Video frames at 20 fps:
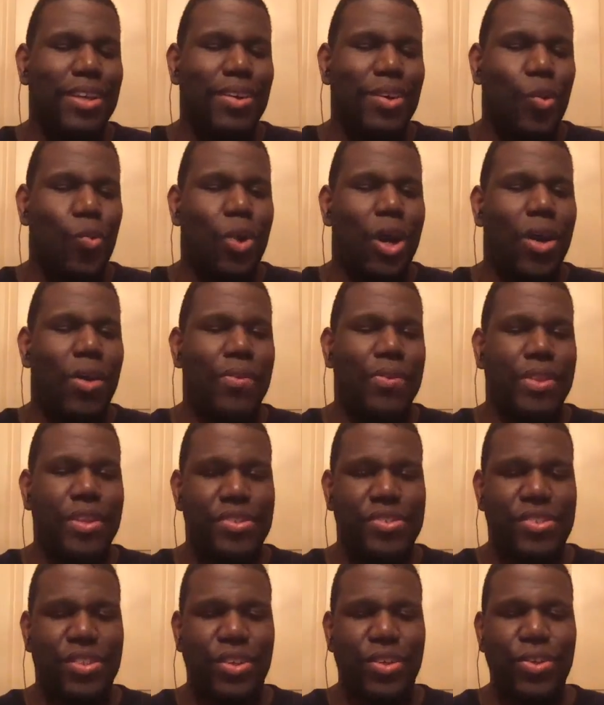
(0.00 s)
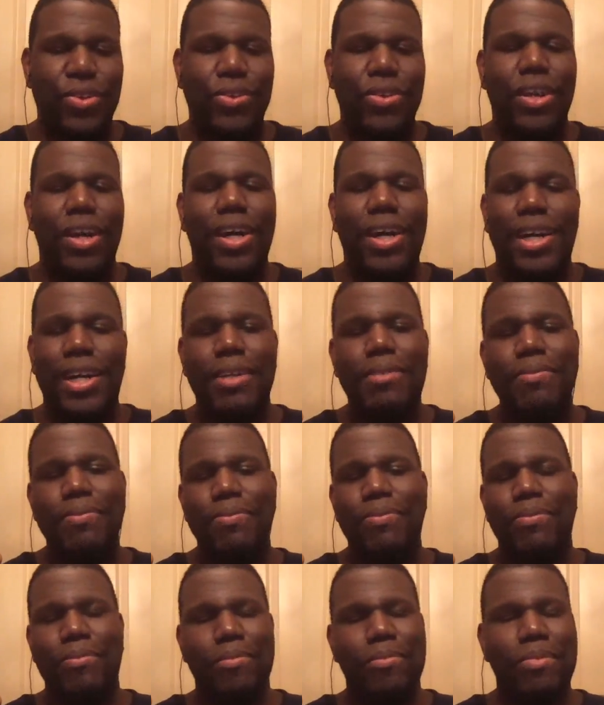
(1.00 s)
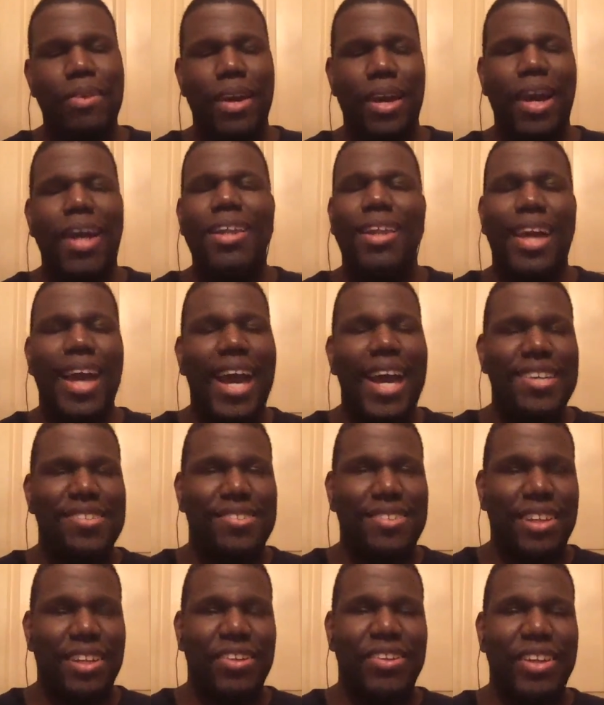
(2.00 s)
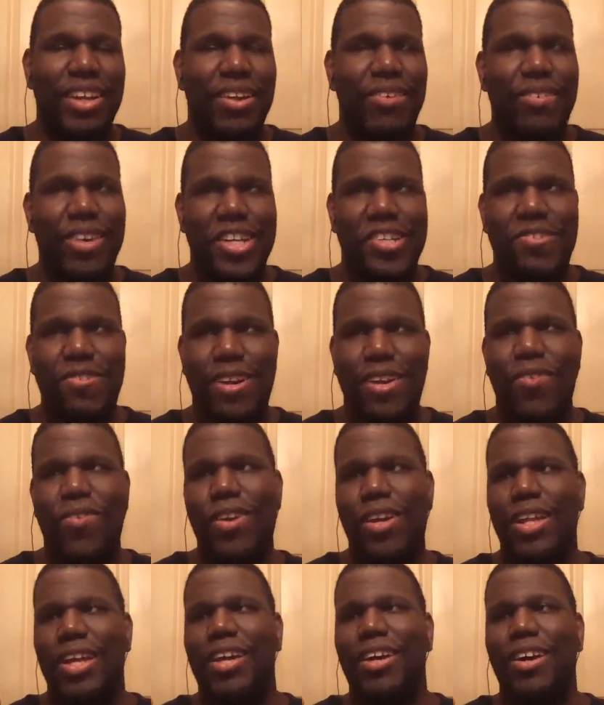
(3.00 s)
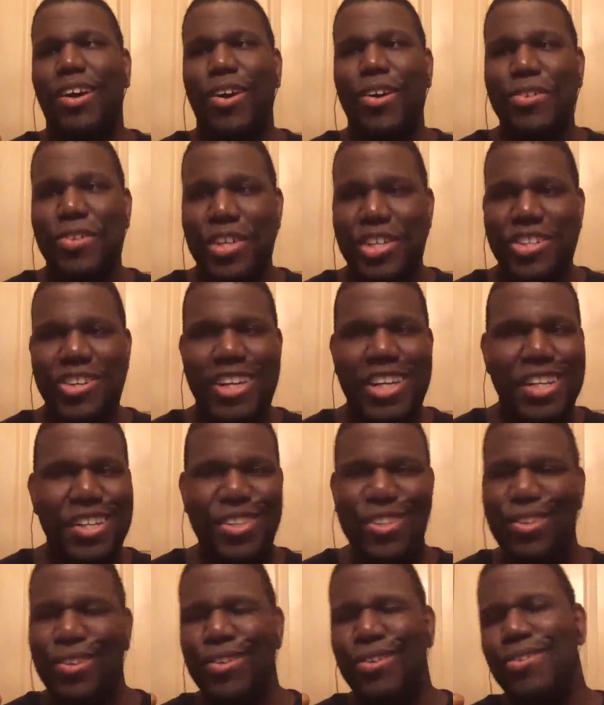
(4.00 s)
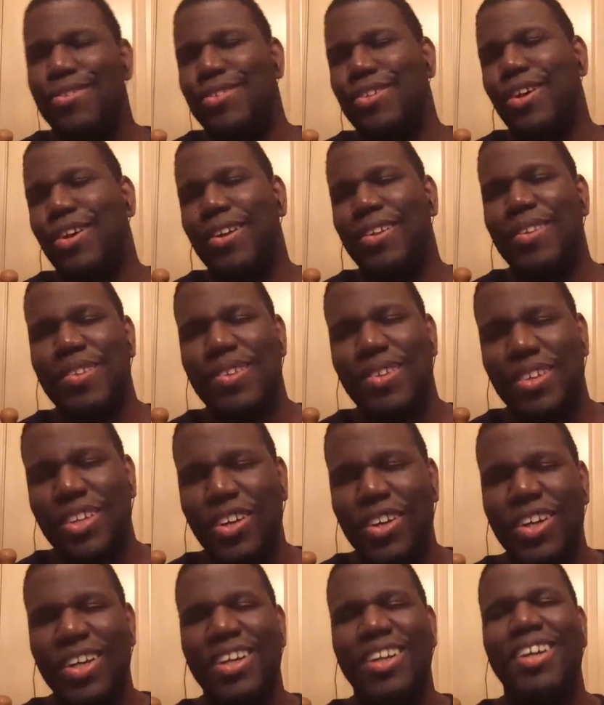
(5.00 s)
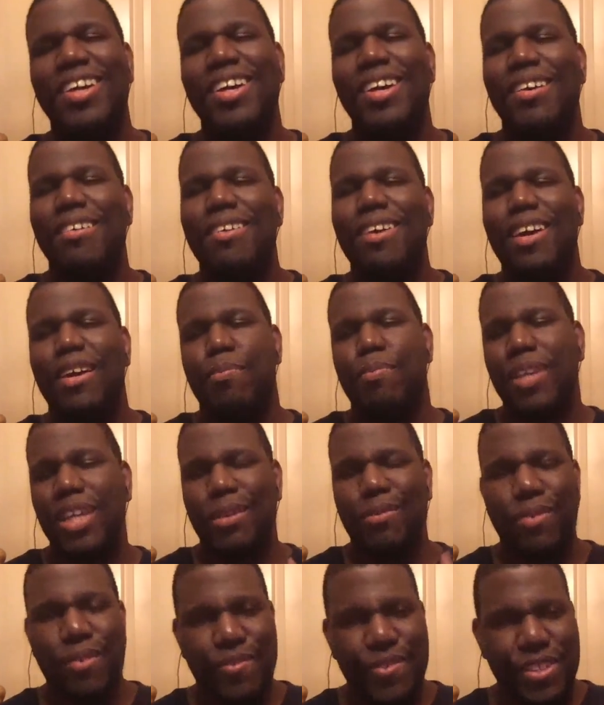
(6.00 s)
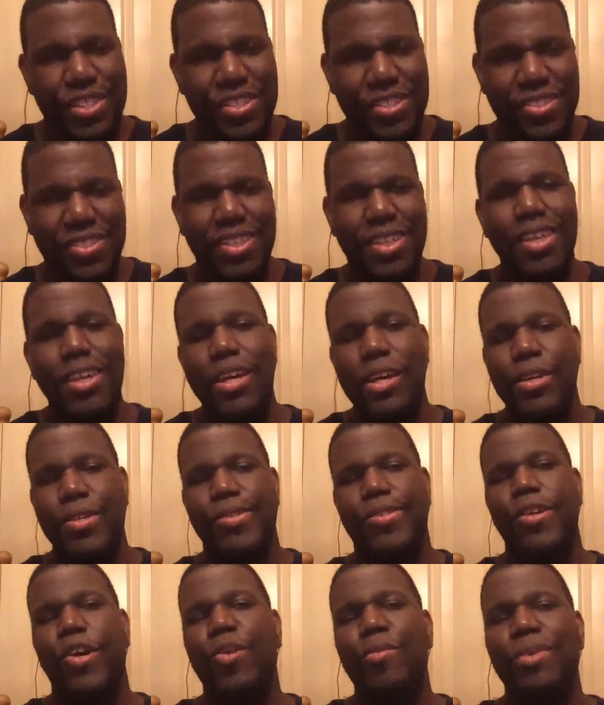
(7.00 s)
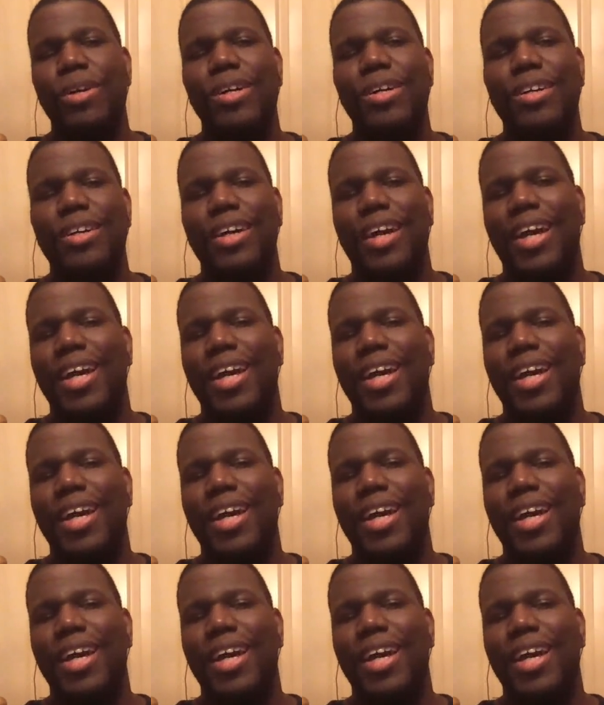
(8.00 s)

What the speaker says: while this dude has literally a restaurant with like 100 trained dudes cooking at peak proficiency. Soma